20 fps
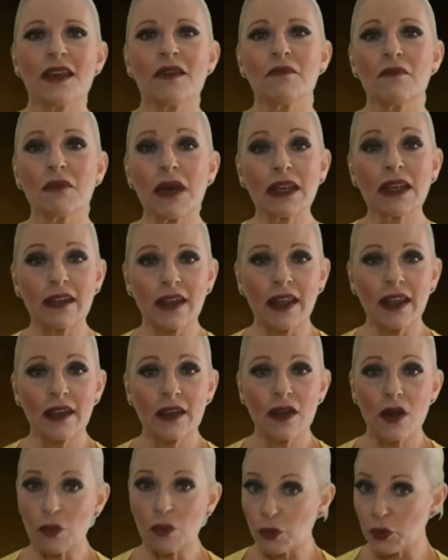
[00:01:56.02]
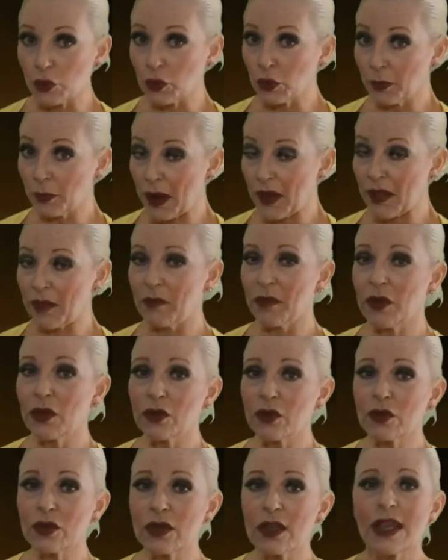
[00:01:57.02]
Monday, ruled by the
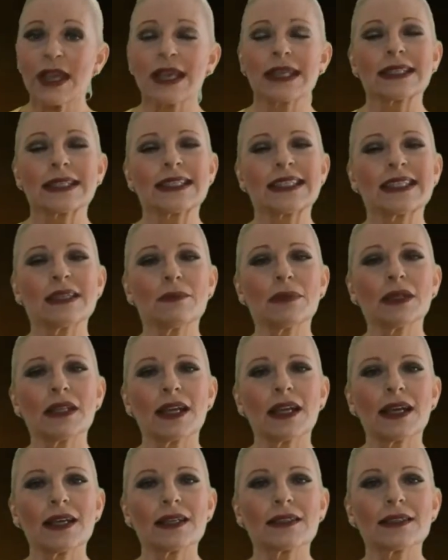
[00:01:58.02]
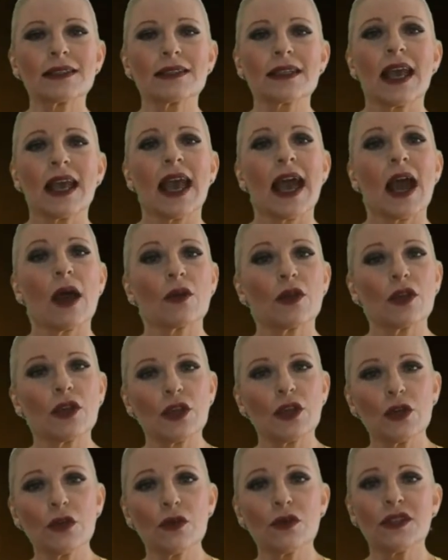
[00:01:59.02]
moon, symbolizes how
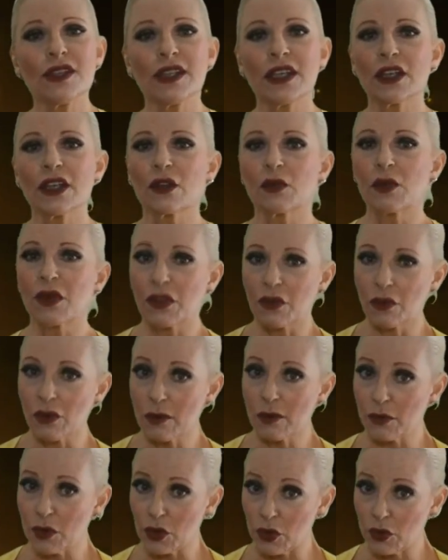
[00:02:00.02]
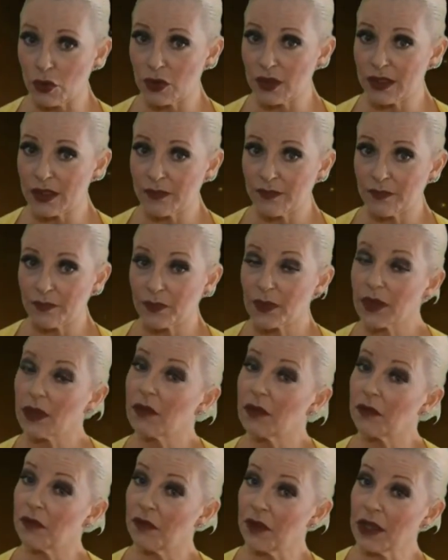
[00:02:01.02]
you deal with your moods,
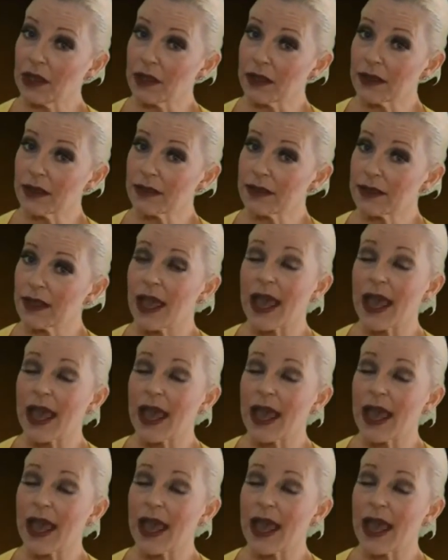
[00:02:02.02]
feelings,